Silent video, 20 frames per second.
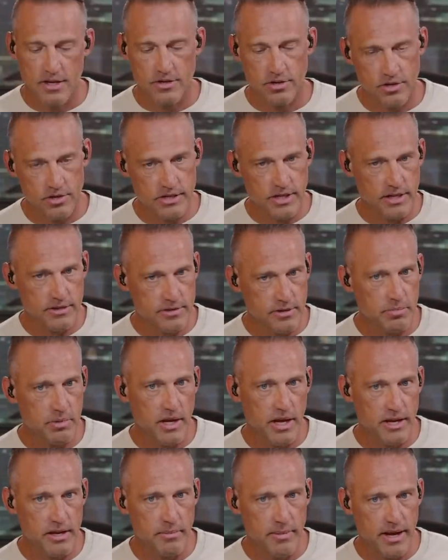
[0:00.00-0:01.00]
Turns out
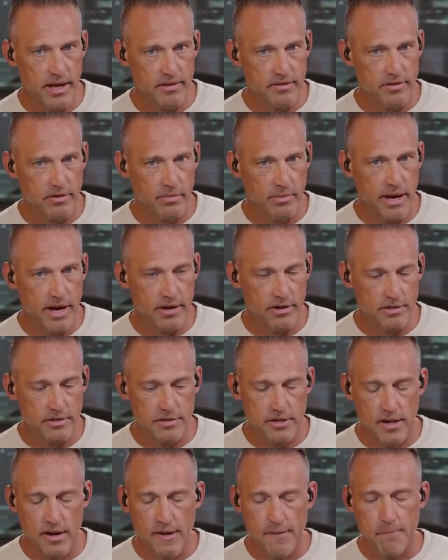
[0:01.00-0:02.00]
supply and demand still
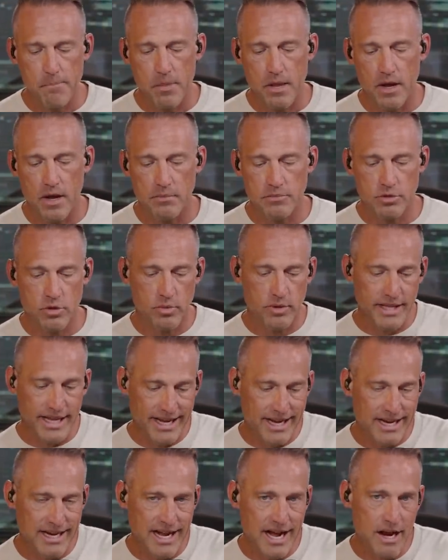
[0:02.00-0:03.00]
matters. Um, so when they
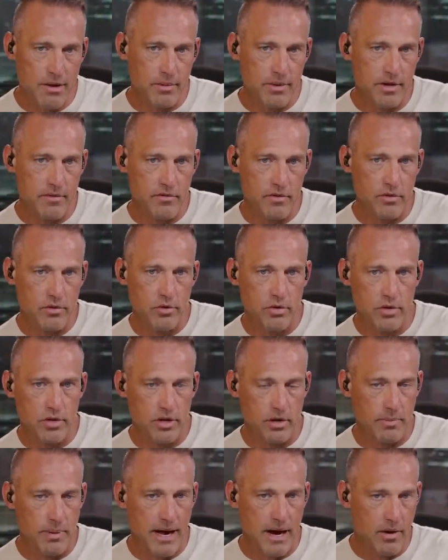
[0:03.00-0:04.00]
got rid of their
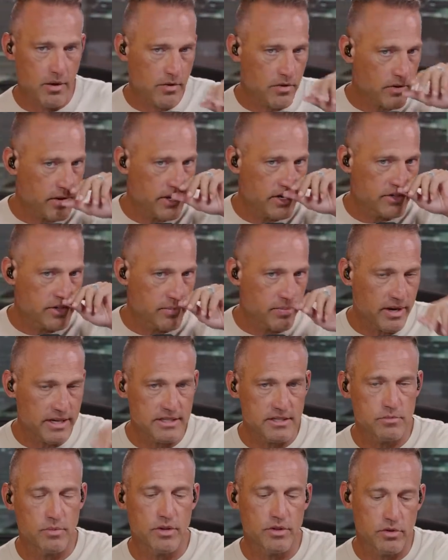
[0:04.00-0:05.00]
nuclear power, their energy
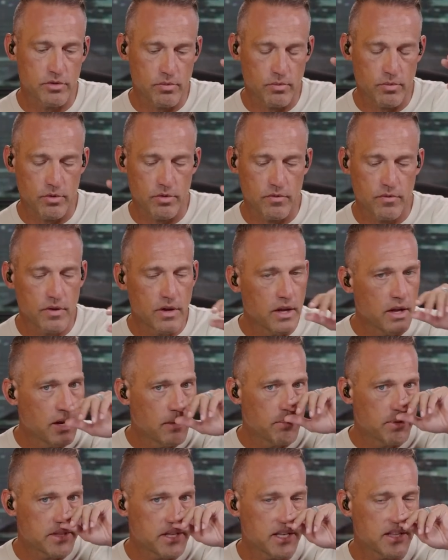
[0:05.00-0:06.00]
prices went through the roof.
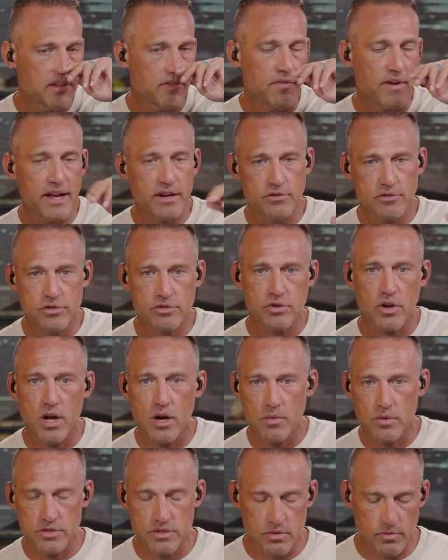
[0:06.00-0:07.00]
But then the final straw
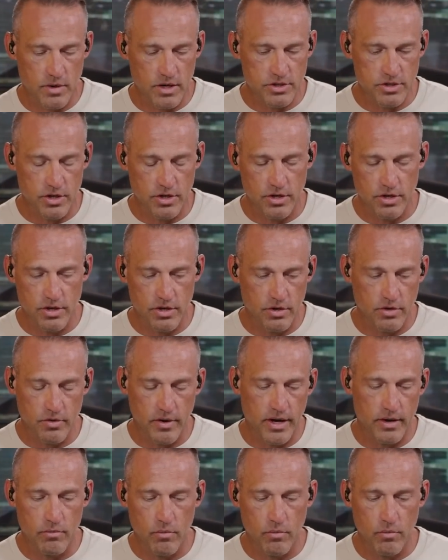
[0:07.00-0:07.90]
was the Russia Ukraine